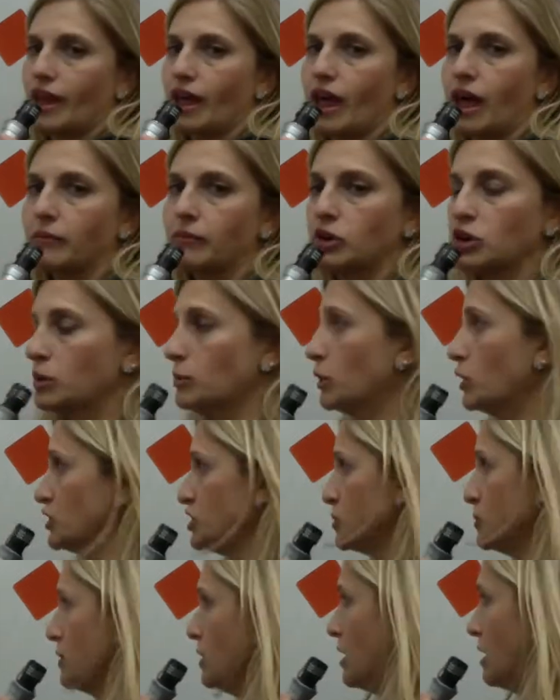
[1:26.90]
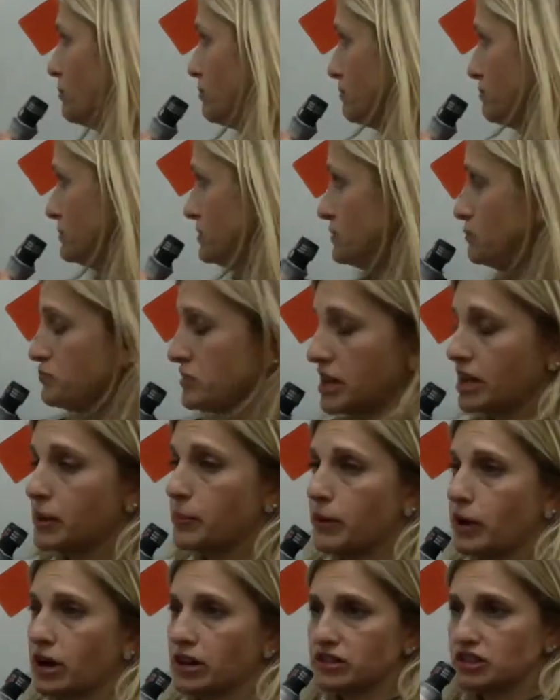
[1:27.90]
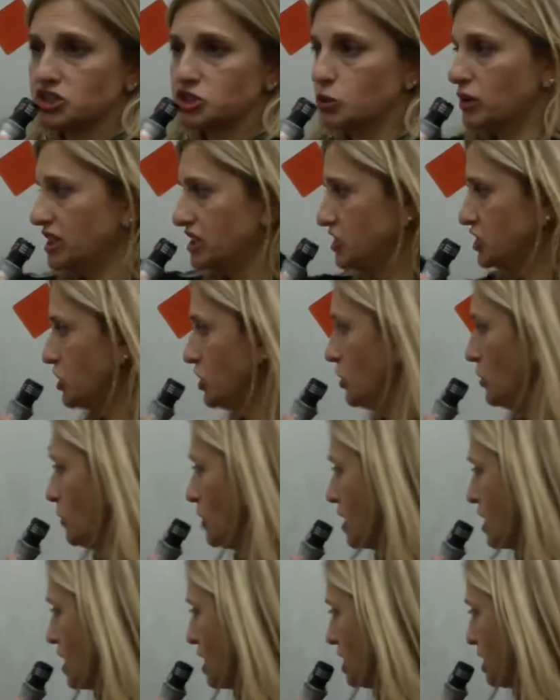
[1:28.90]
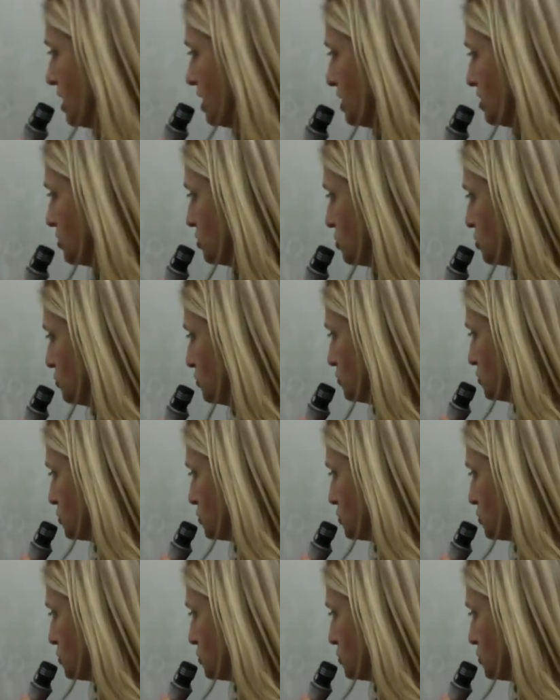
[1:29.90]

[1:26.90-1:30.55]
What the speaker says: I'm going to break apart the 22 into